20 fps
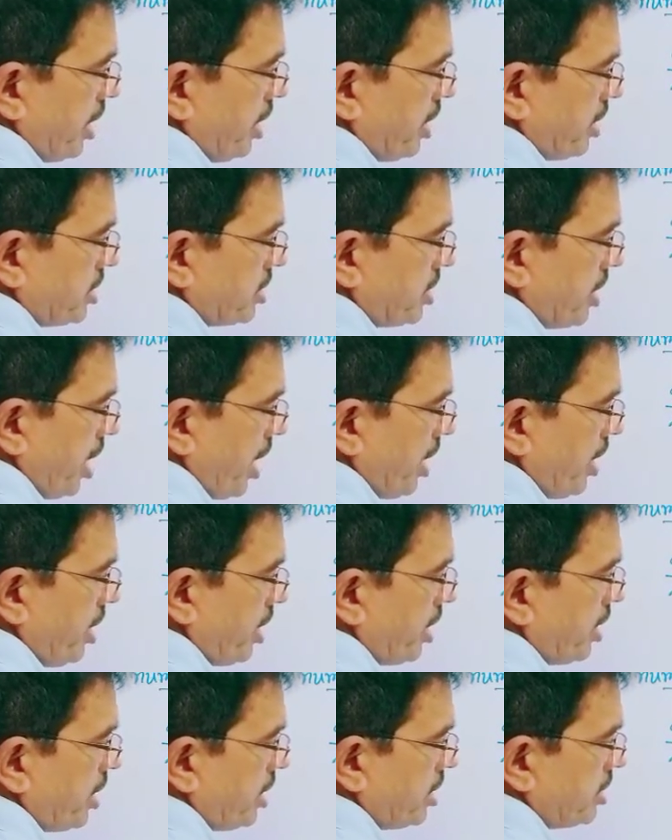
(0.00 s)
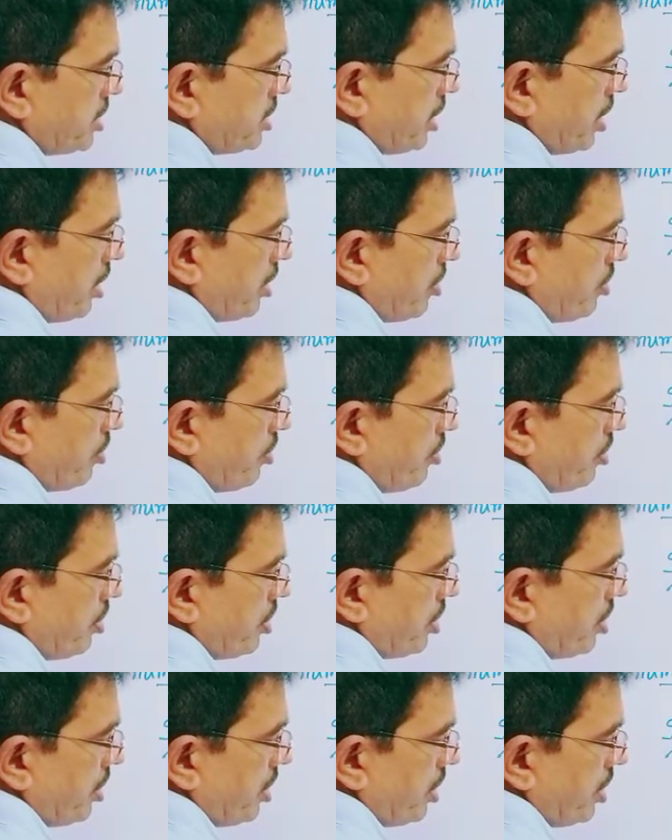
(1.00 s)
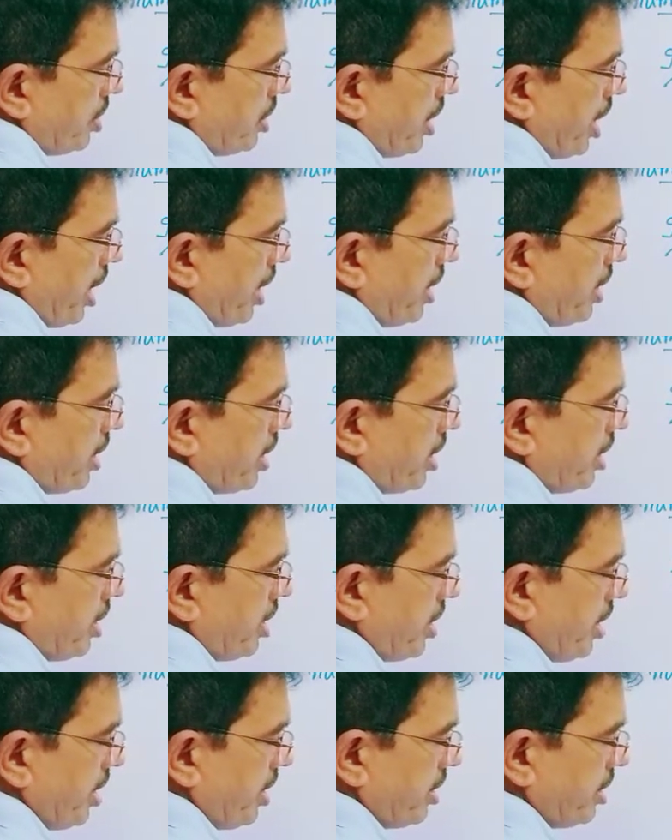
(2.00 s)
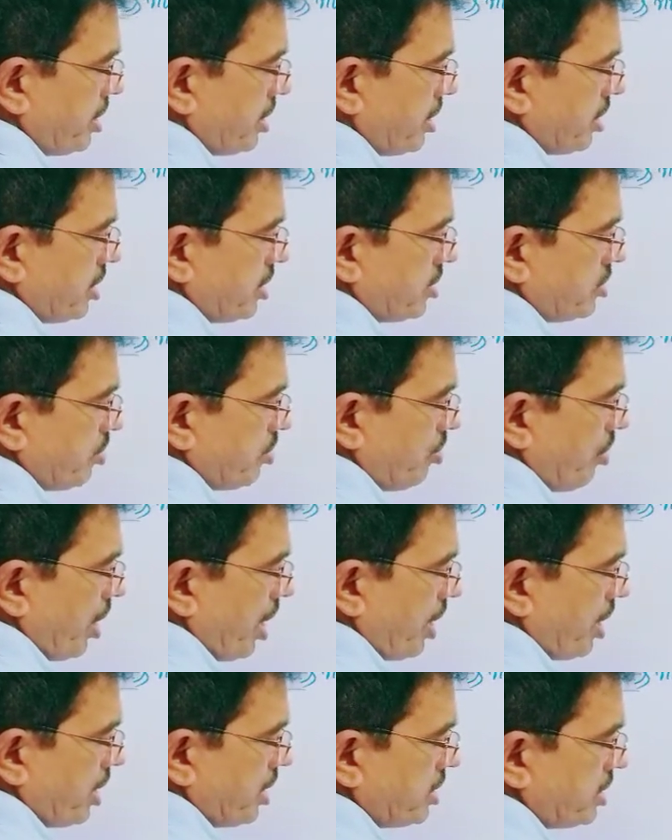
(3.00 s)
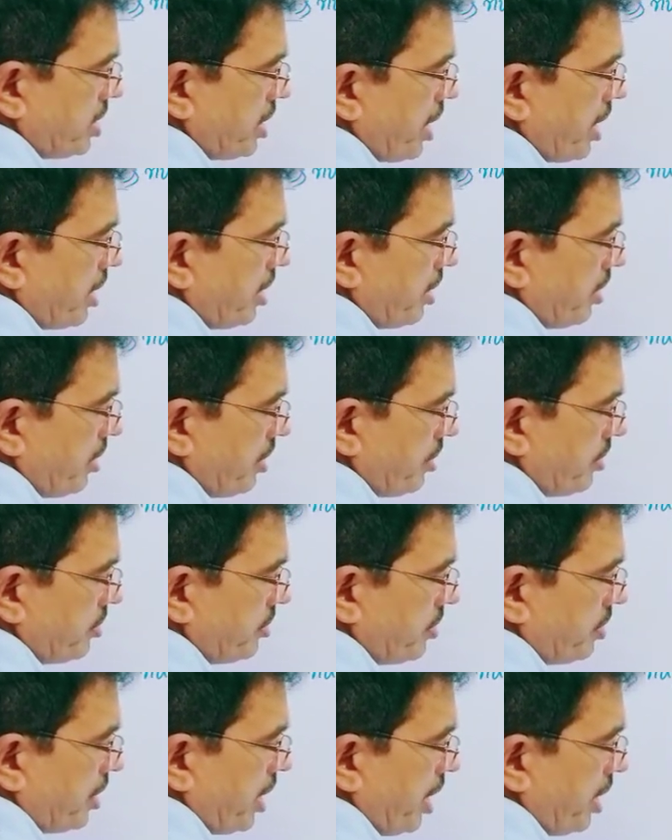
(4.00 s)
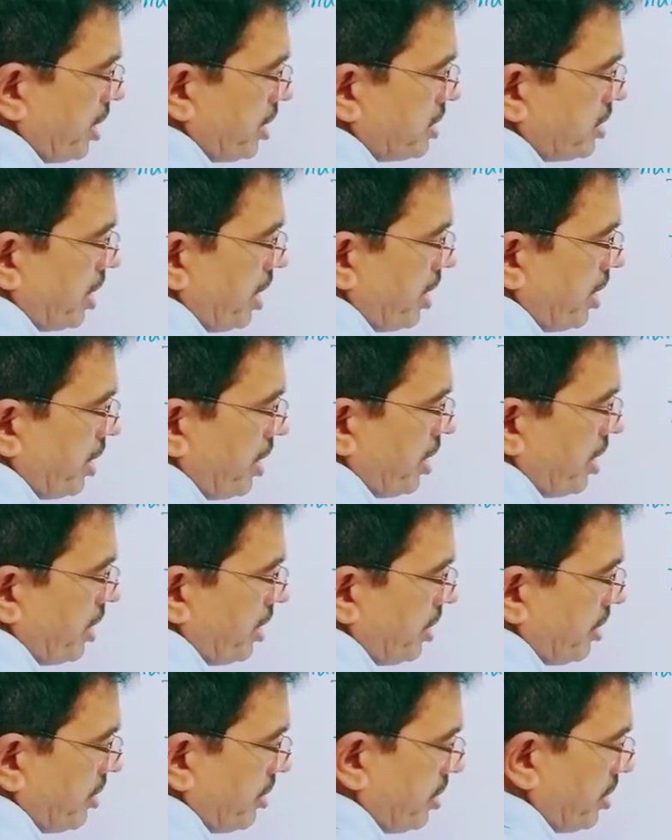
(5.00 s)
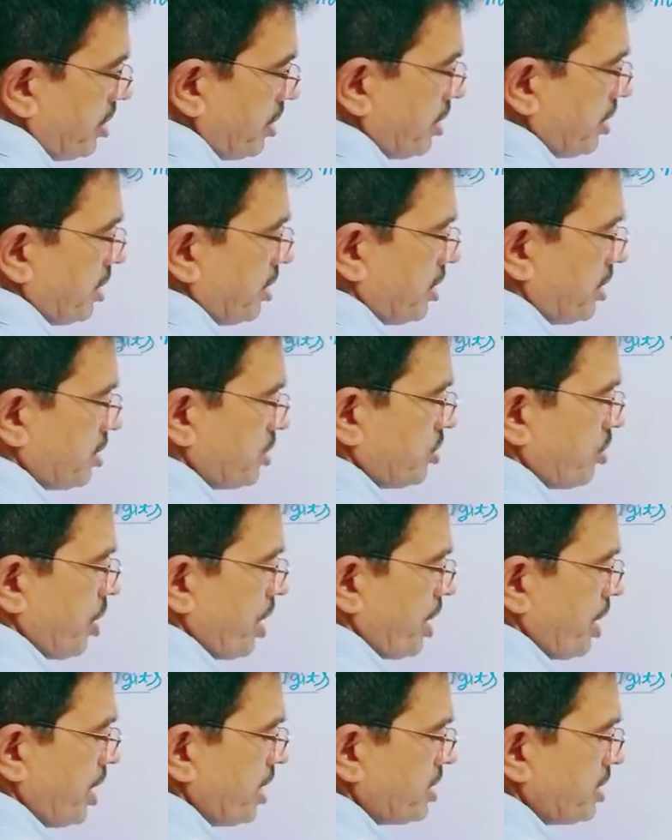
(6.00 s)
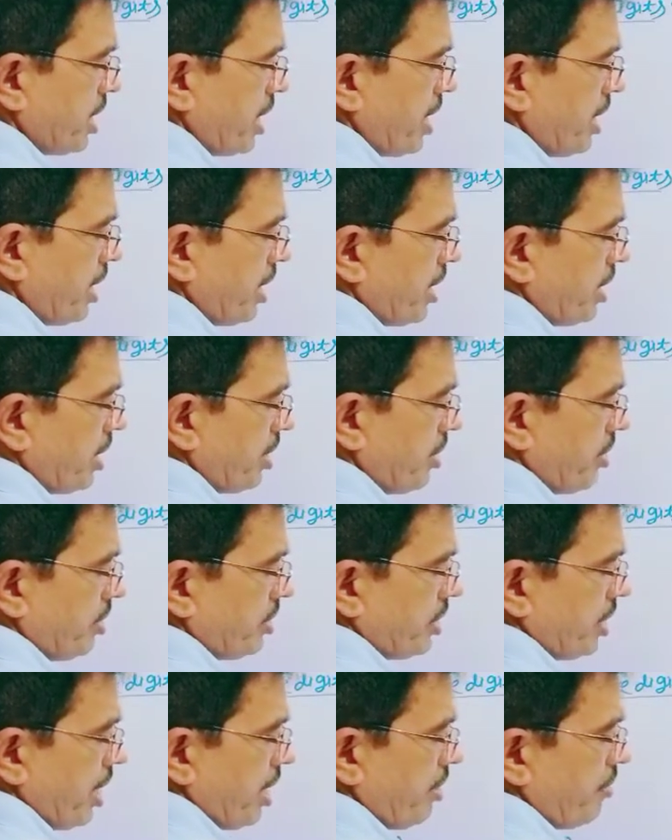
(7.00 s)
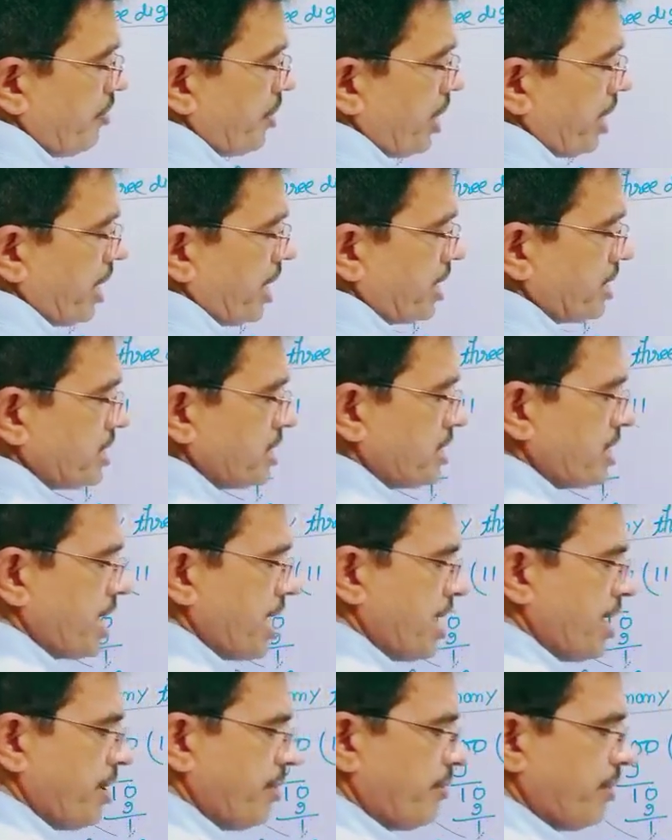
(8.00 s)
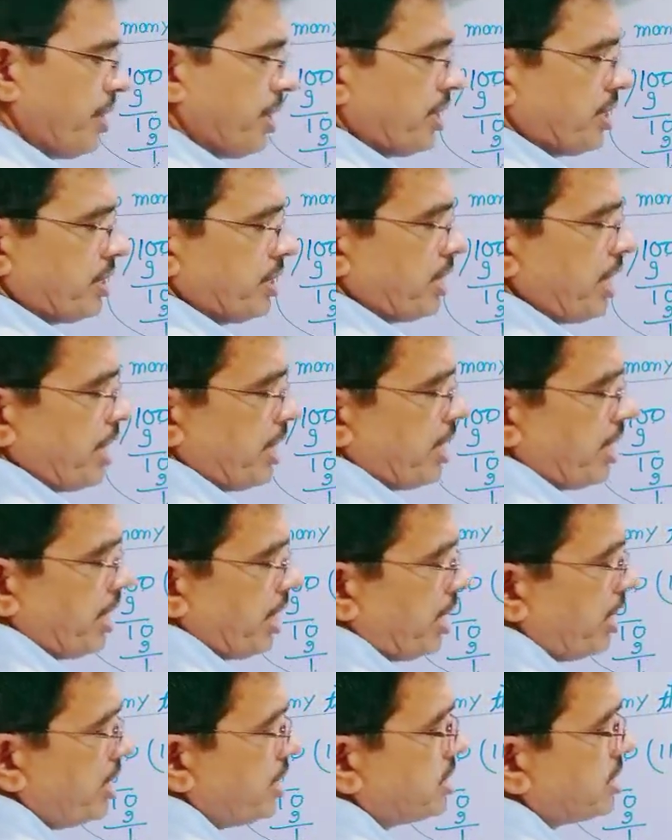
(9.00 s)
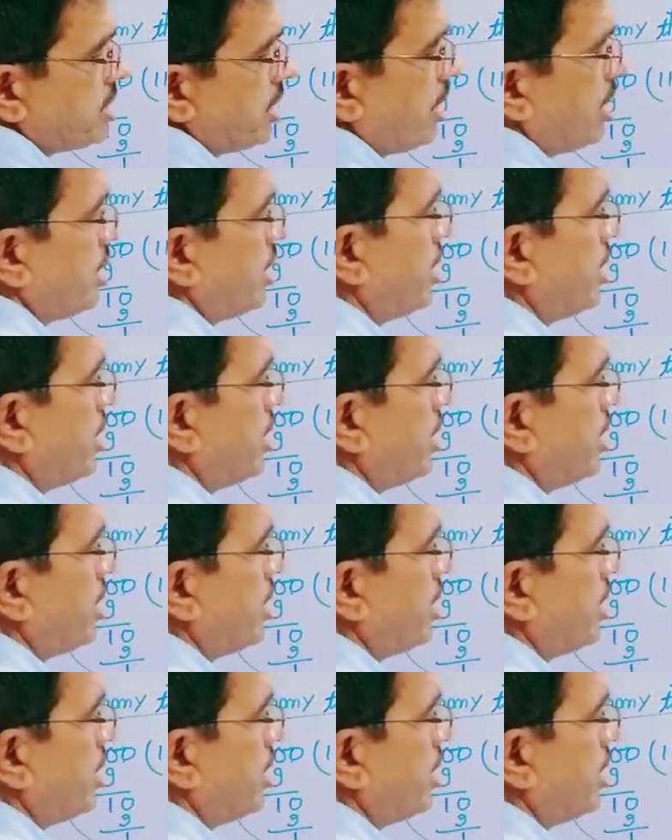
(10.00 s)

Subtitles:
That is 9n is equal to 900. So what is n? That is 100. So it is clear. Then we can say that n is the